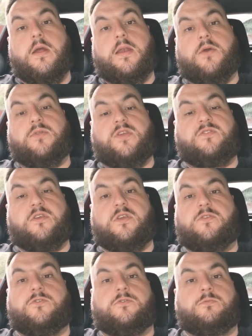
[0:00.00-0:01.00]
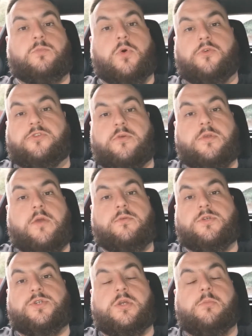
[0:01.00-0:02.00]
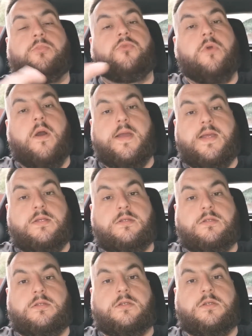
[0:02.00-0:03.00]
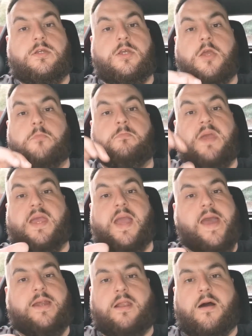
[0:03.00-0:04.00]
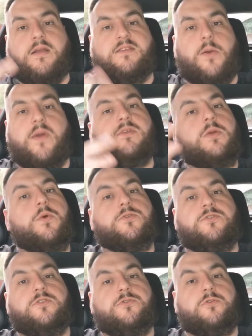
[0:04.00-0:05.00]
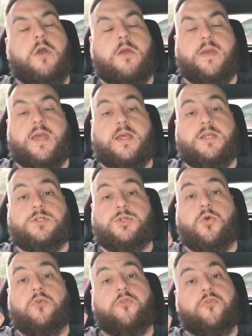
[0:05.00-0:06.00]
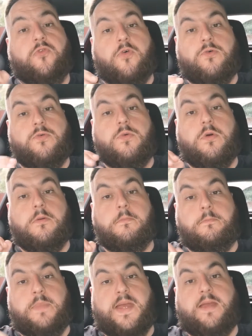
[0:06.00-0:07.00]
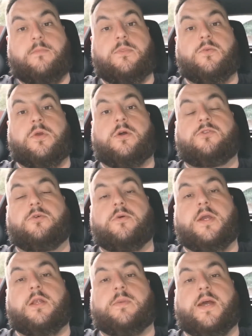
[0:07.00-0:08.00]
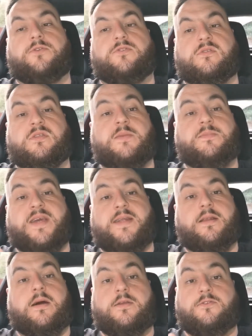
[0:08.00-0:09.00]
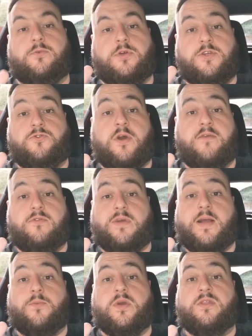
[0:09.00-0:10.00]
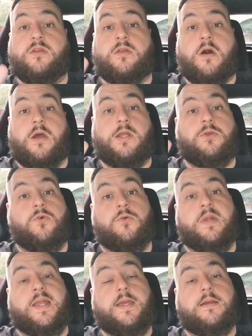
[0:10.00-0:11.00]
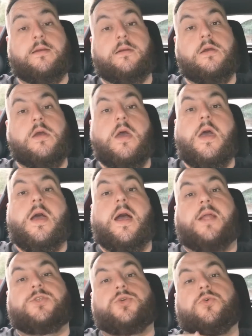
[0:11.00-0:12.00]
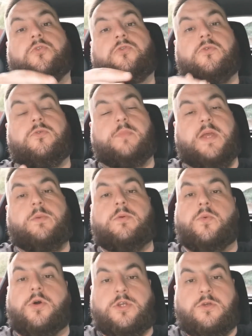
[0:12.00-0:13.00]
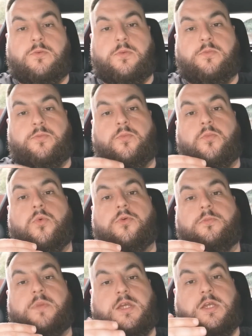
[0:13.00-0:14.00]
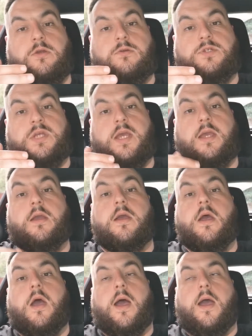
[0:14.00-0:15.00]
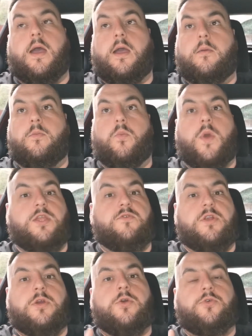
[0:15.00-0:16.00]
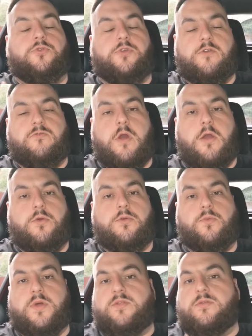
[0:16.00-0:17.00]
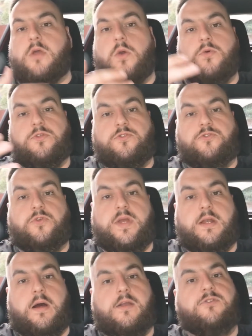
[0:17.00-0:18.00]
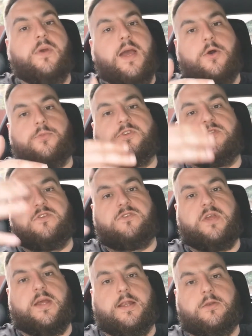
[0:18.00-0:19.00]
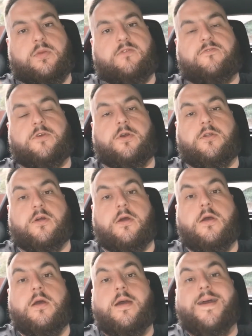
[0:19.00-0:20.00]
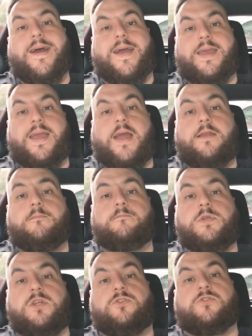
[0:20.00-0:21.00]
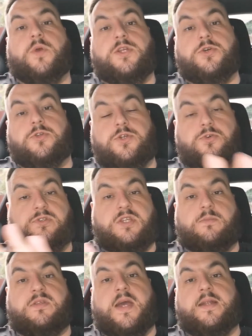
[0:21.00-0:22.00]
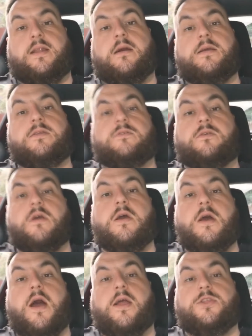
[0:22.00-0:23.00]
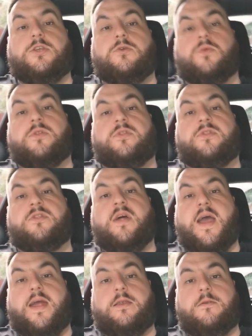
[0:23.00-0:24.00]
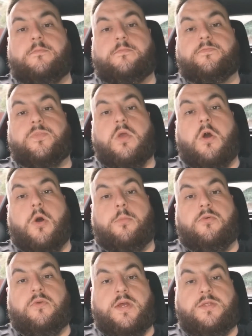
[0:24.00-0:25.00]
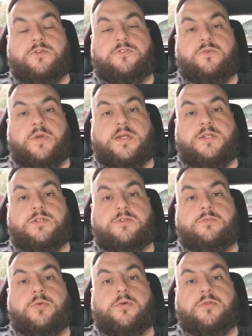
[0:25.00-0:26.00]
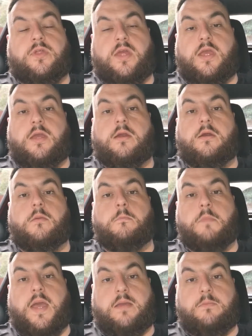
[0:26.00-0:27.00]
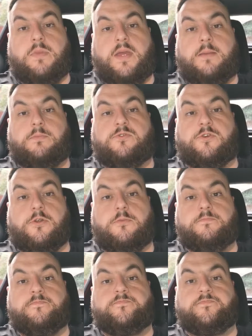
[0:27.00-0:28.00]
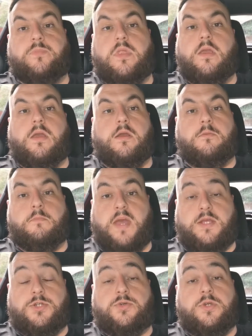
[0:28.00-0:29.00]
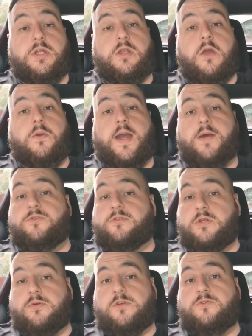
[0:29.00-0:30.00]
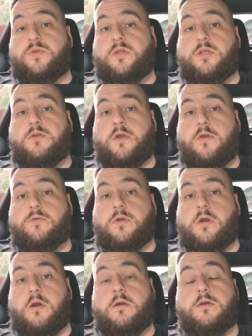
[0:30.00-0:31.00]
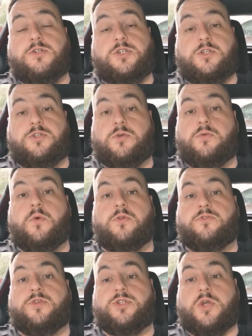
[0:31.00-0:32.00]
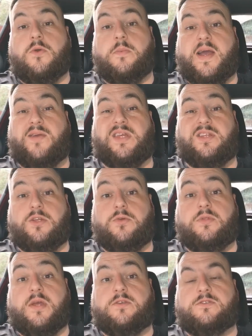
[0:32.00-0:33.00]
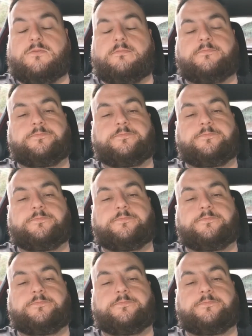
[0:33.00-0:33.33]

Now this is also known as your brights, your big headlights, however you want to describe it. It is your full beam that we are talking about. So the dipped headlights are what you drive around with at night normally, and your full beam would what you would be using when you're in a country road with no other street lights, so it helps you to see a little bit further. Again, you'd switch on your dipped headlights and you would then operate the switch to put the main beams on. Make sure you know how to do this within your own car, because you do want to show them how you do this.